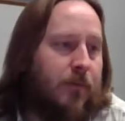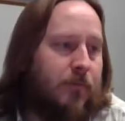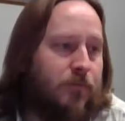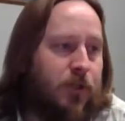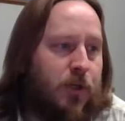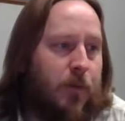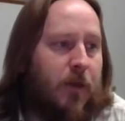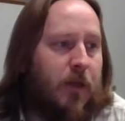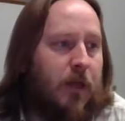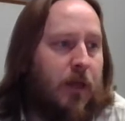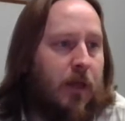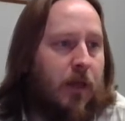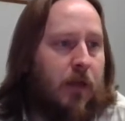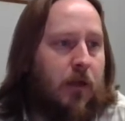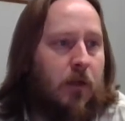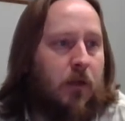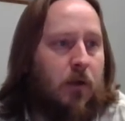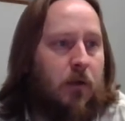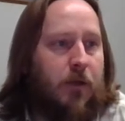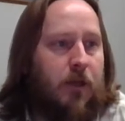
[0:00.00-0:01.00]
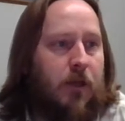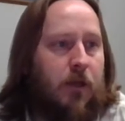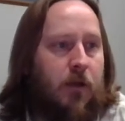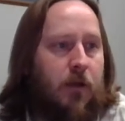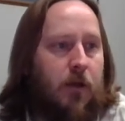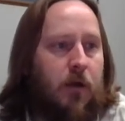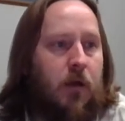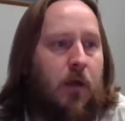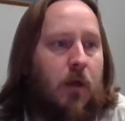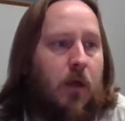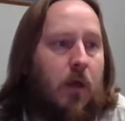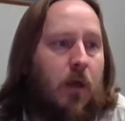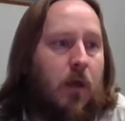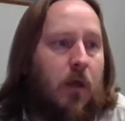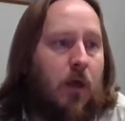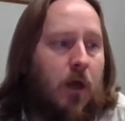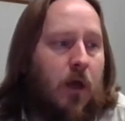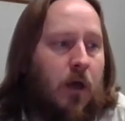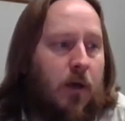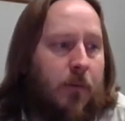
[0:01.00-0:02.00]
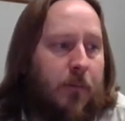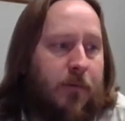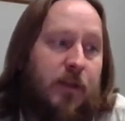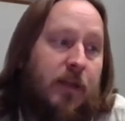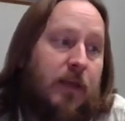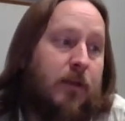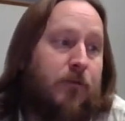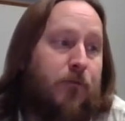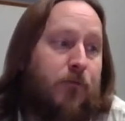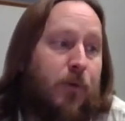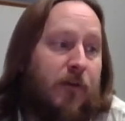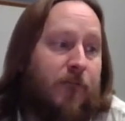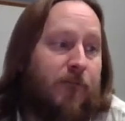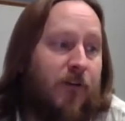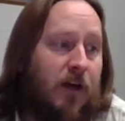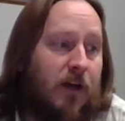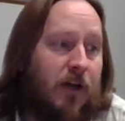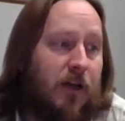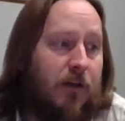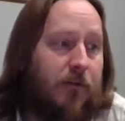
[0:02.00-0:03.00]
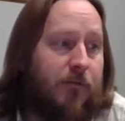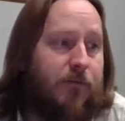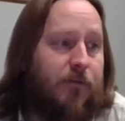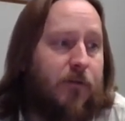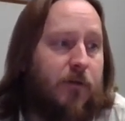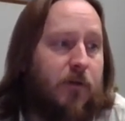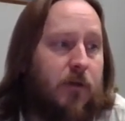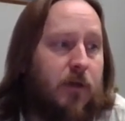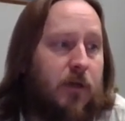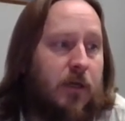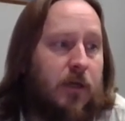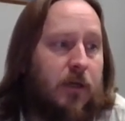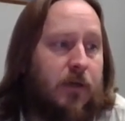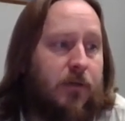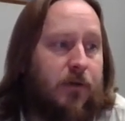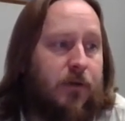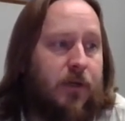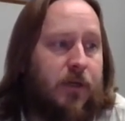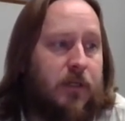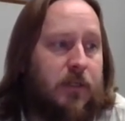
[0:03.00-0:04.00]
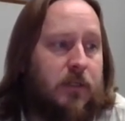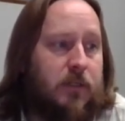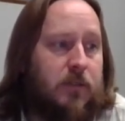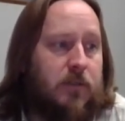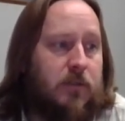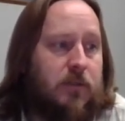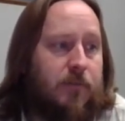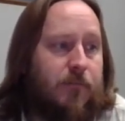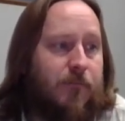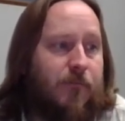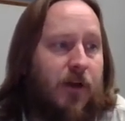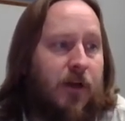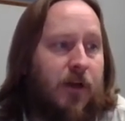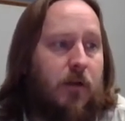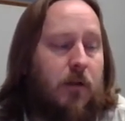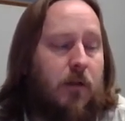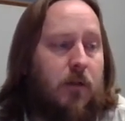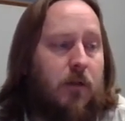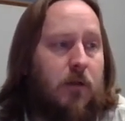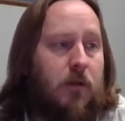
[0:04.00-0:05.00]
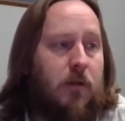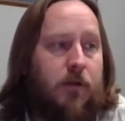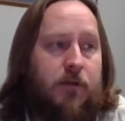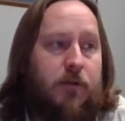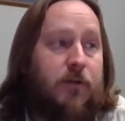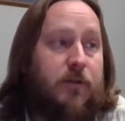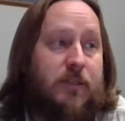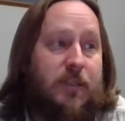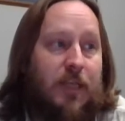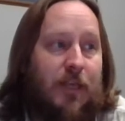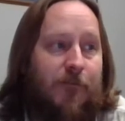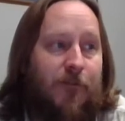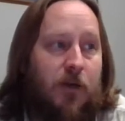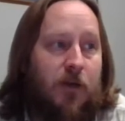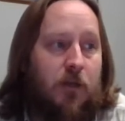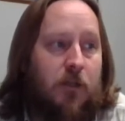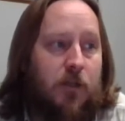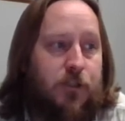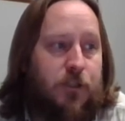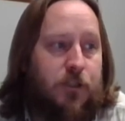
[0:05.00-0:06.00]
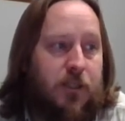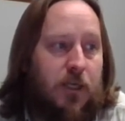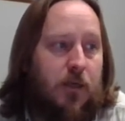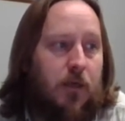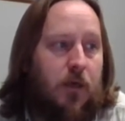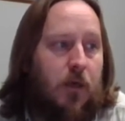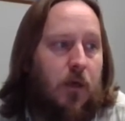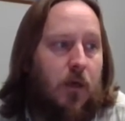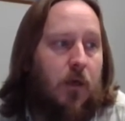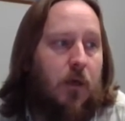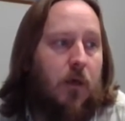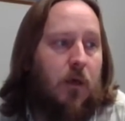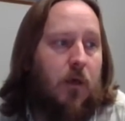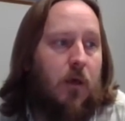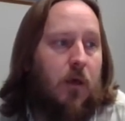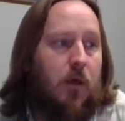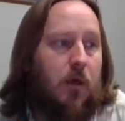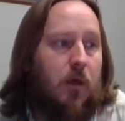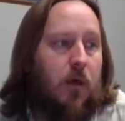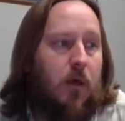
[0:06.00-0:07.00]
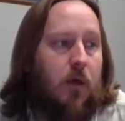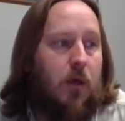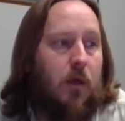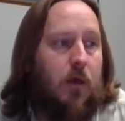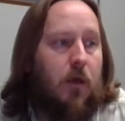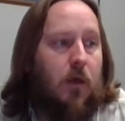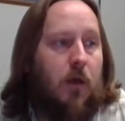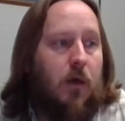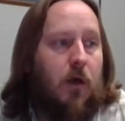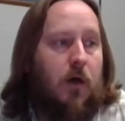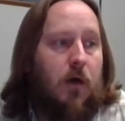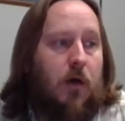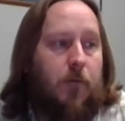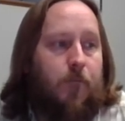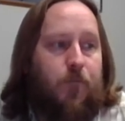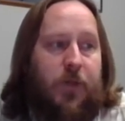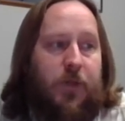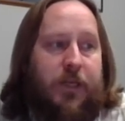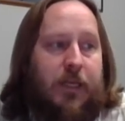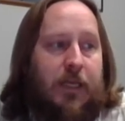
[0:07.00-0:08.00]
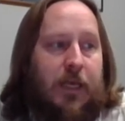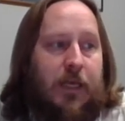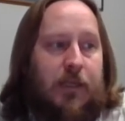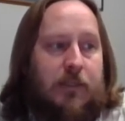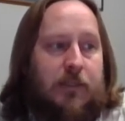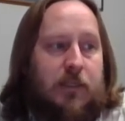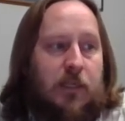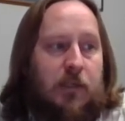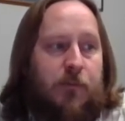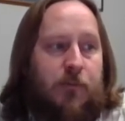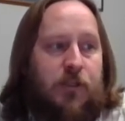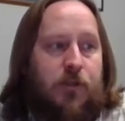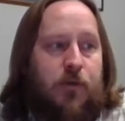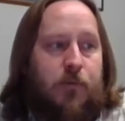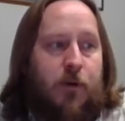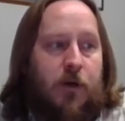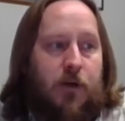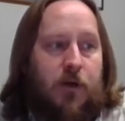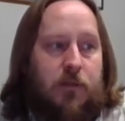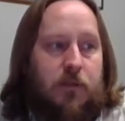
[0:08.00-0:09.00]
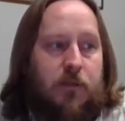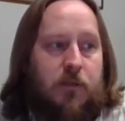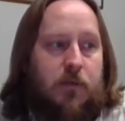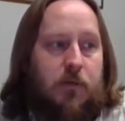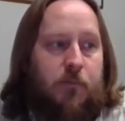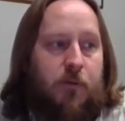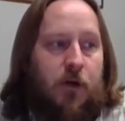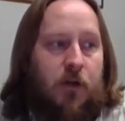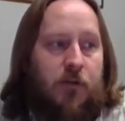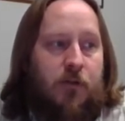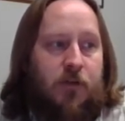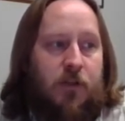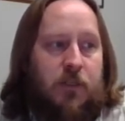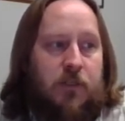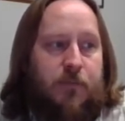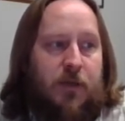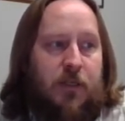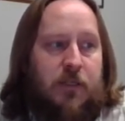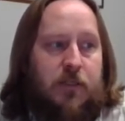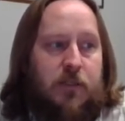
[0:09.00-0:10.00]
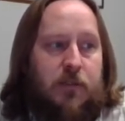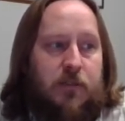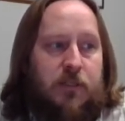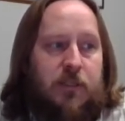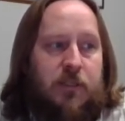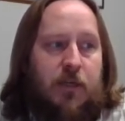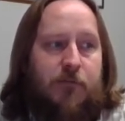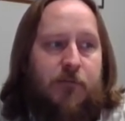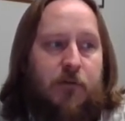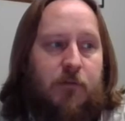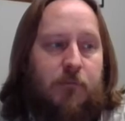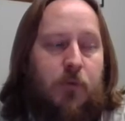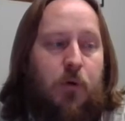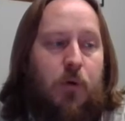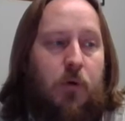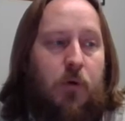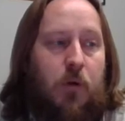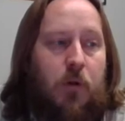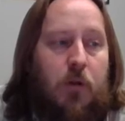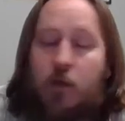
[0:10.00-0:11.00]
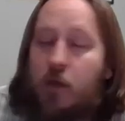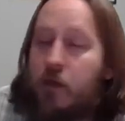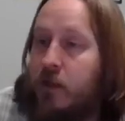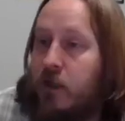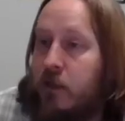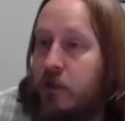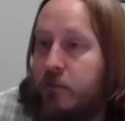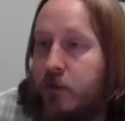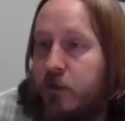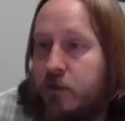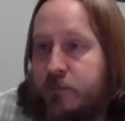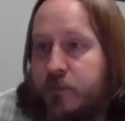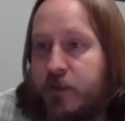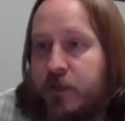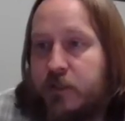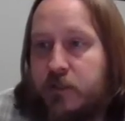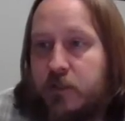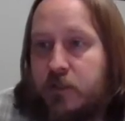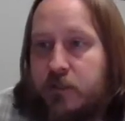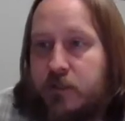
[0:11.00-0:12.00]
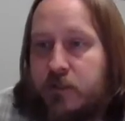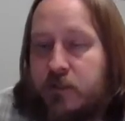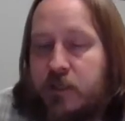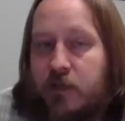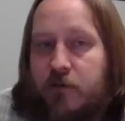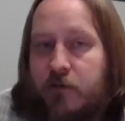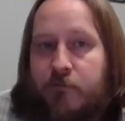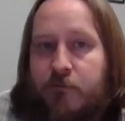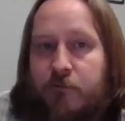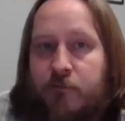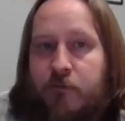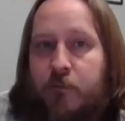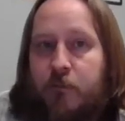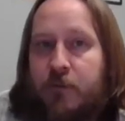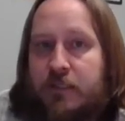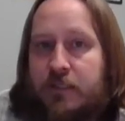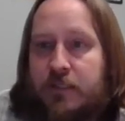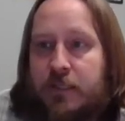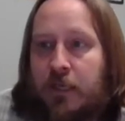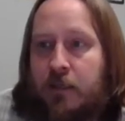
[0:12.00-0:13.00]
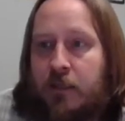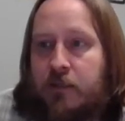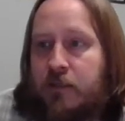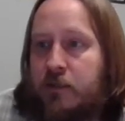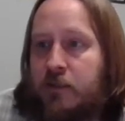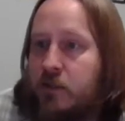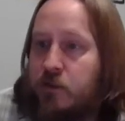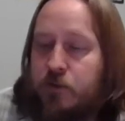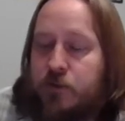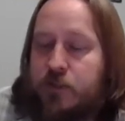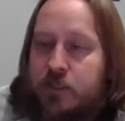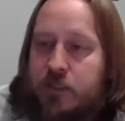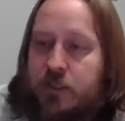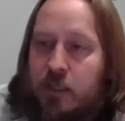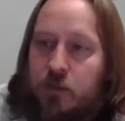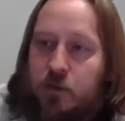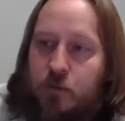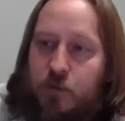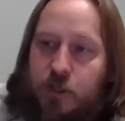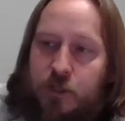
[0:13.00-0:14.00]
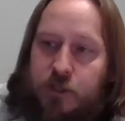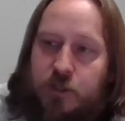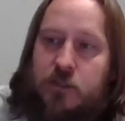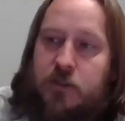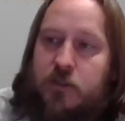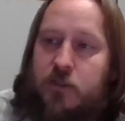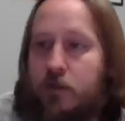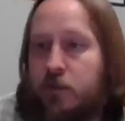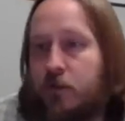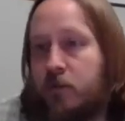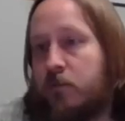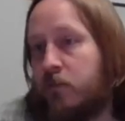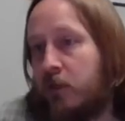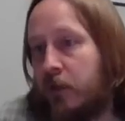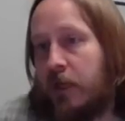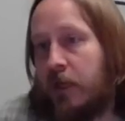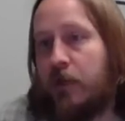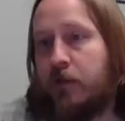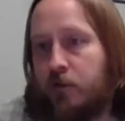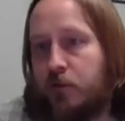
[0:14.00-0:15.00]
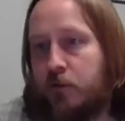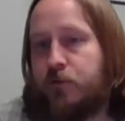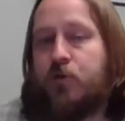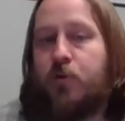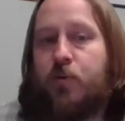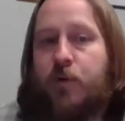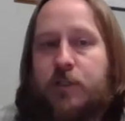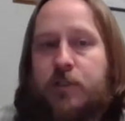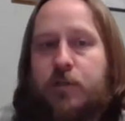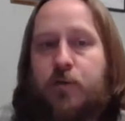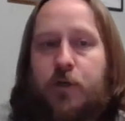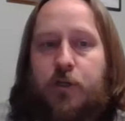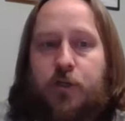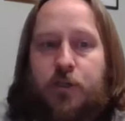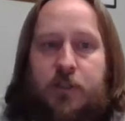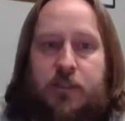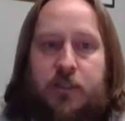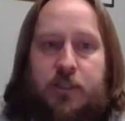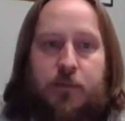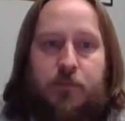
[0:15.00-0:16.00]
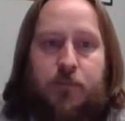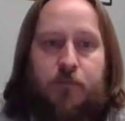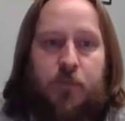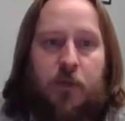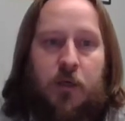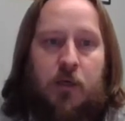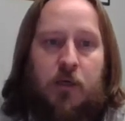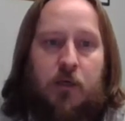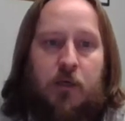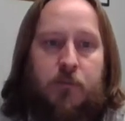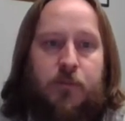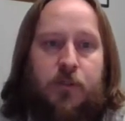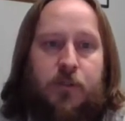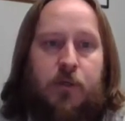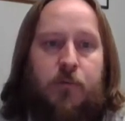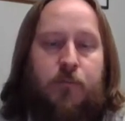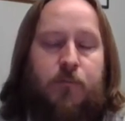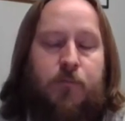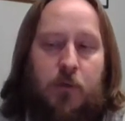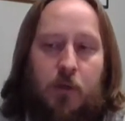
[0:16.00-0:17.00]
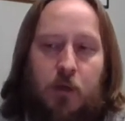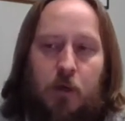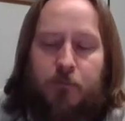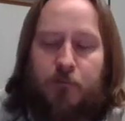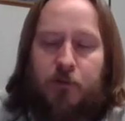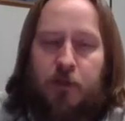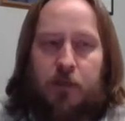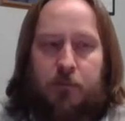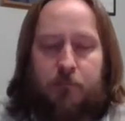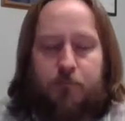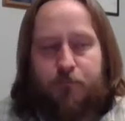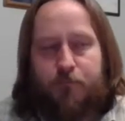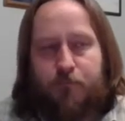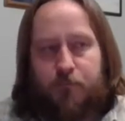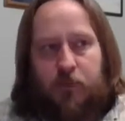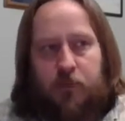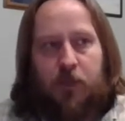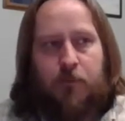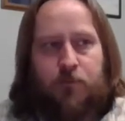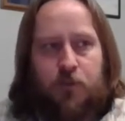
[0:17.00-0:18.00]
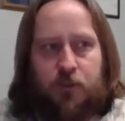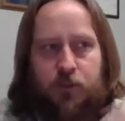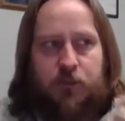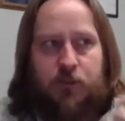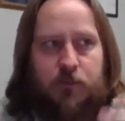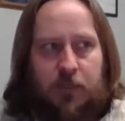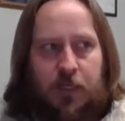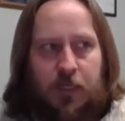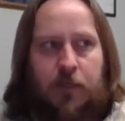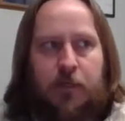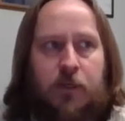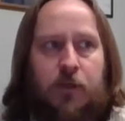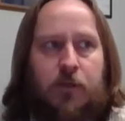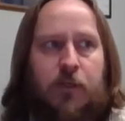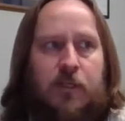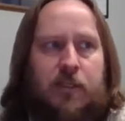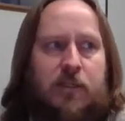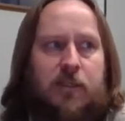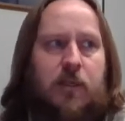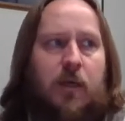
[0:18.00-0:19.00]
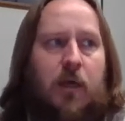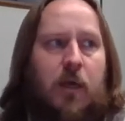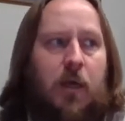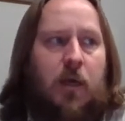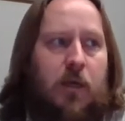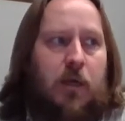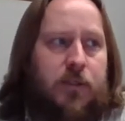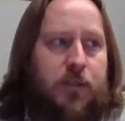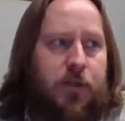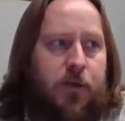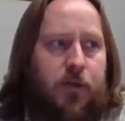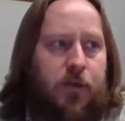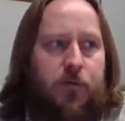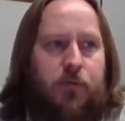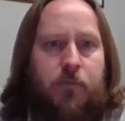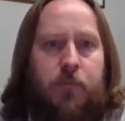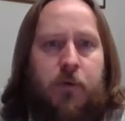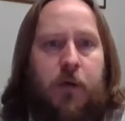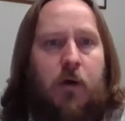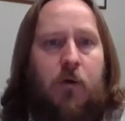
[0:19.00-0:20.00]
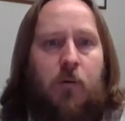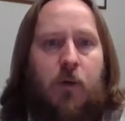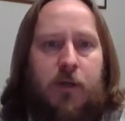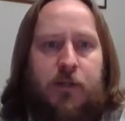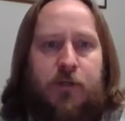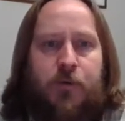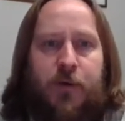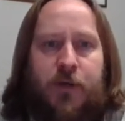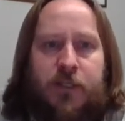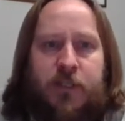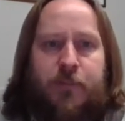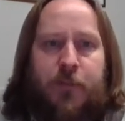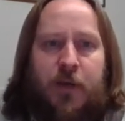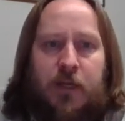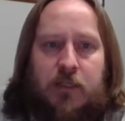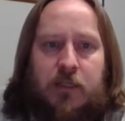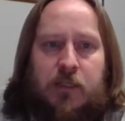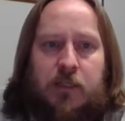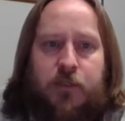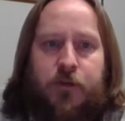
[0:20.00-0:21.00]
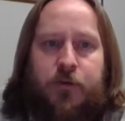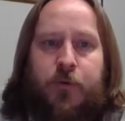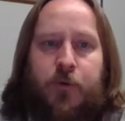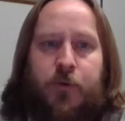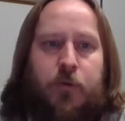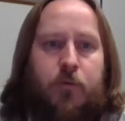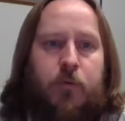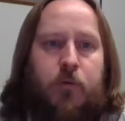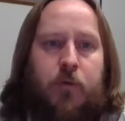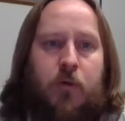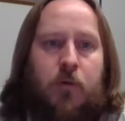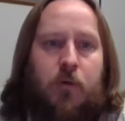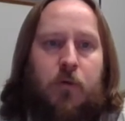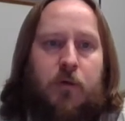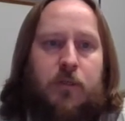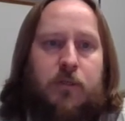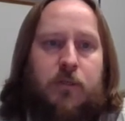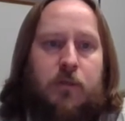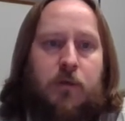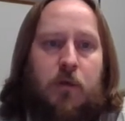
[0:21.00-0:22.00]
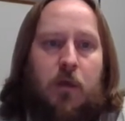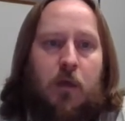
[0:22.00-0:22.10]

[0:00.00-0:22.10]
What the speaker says: jumping ahead a little bit here, at the end of week 5, there's a final, I should say. And again, it's going to be 2 parts. Part of it is based on the stuff on Moodle. The other part is based on this stuff from Ascend, and those Ascend questions are, again, those quiz questions. So hopefully, I'm just telling you this so you know what to expect as you're going through the course.